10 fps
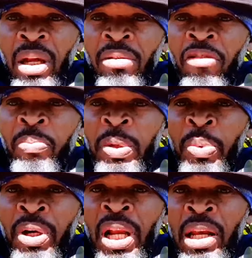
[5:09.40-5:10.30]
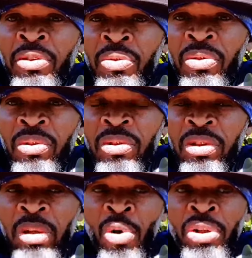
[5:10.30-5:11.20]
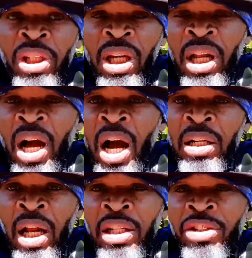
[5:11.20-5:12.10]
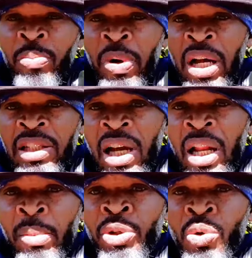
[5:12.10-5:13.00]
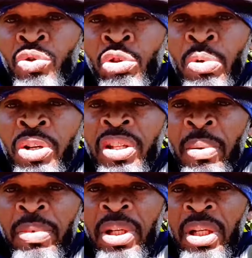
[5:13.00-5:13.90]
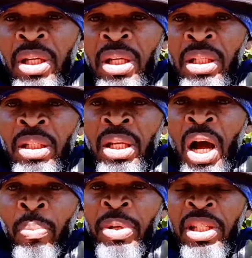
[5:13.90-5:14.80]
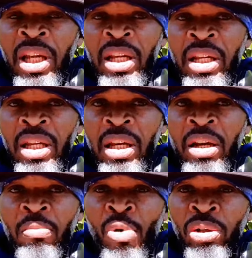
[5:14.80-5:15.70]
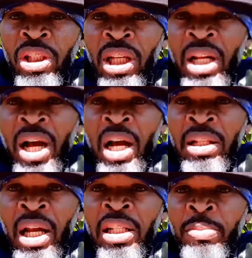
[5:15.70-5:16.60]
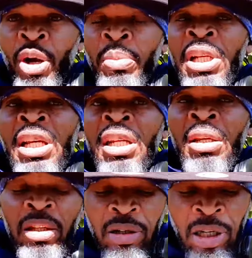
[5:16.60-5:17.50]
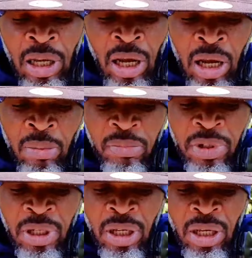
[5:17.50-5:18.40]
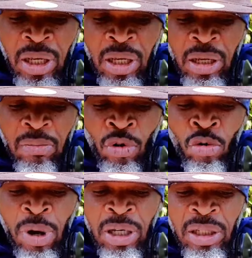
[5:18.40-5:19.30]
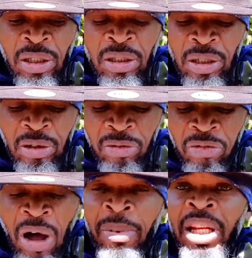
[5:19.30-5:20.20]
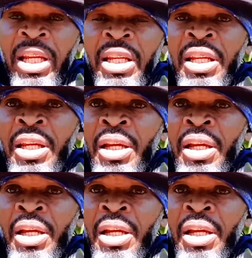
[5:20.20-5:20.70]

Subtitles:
enough people glad to, so Bunty Killer acknowledge the Pastar. All of my YouTubers them, did happy say, Bunty Killer acknowledge. Big up the lady that my woman family.